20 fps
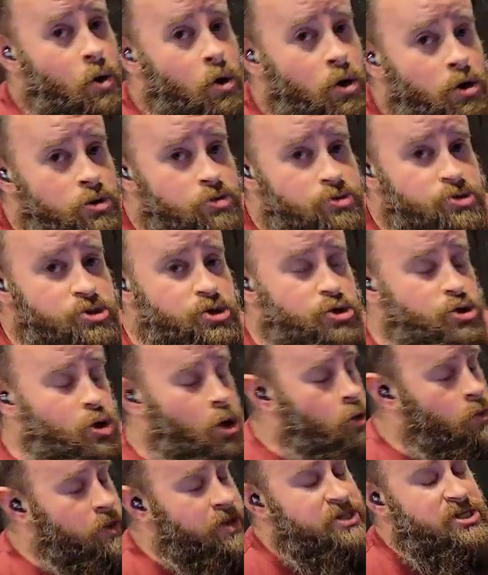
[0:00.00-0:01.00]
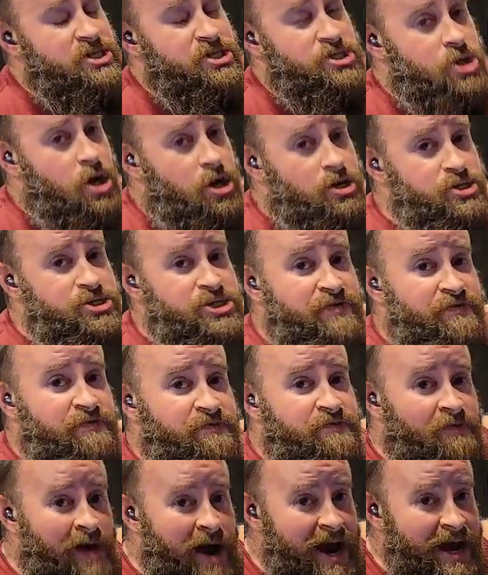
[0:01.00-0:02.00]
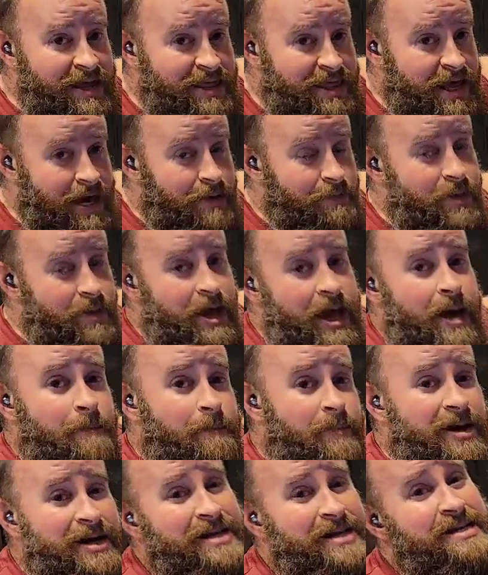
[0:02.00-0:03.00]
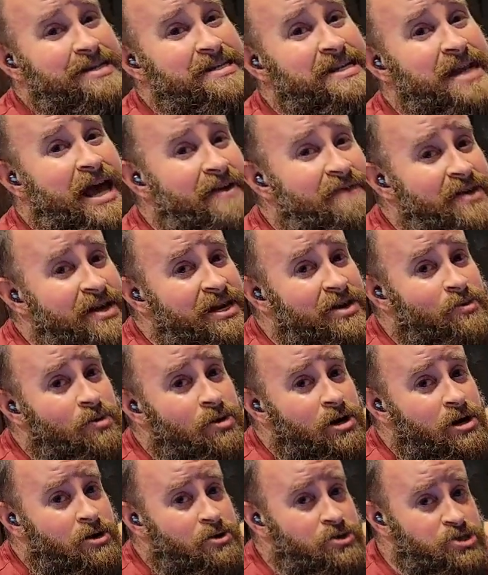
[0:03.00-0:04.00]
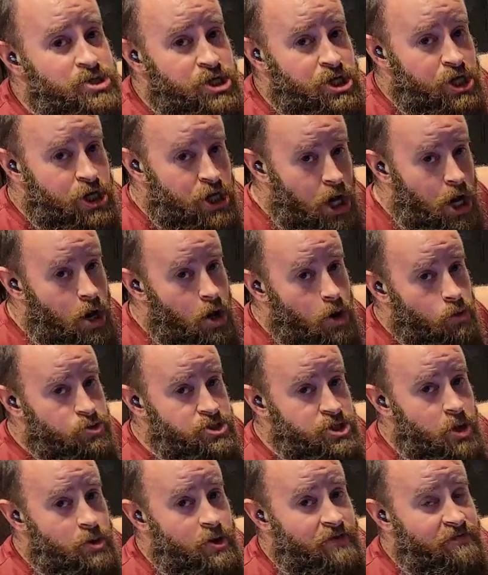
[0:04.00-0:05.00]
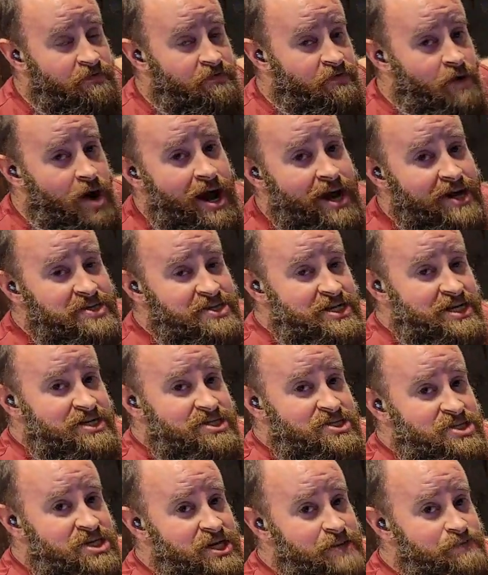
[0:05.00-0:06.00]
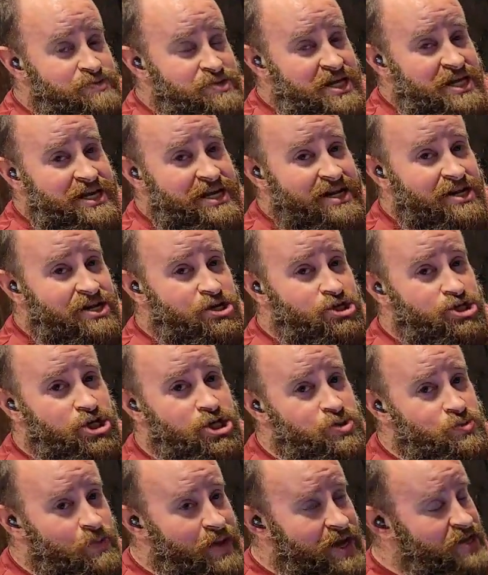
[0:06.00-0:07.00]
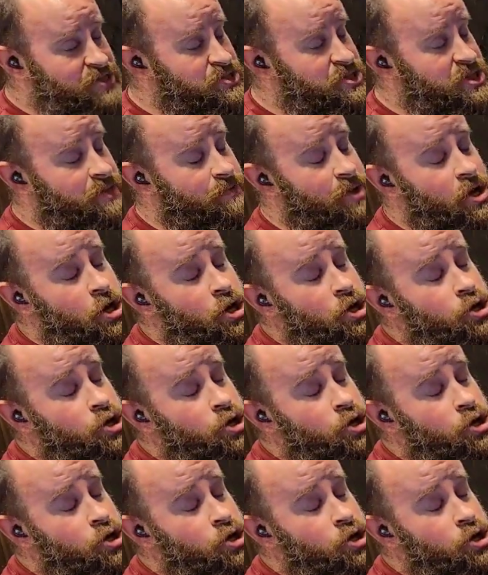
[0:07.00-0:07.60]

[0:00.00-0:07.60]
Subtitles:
oil's going to start to fry them, but it doesn't have anywhere else to go. So it fries and it seeps in and it just makes them